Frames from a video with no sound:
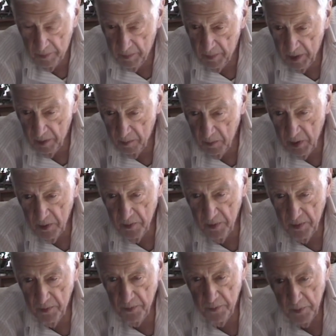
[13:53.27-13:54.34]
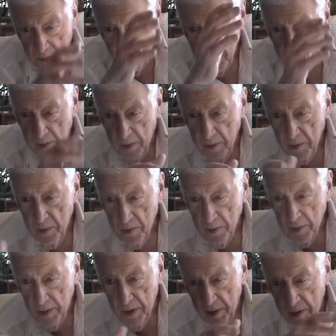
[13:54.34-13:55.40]
Not much is vertically
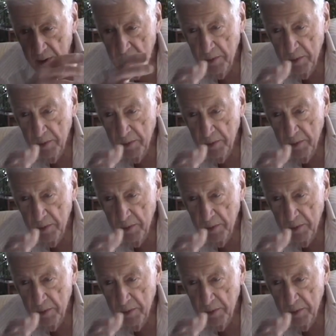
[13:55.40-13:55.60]
coordinated.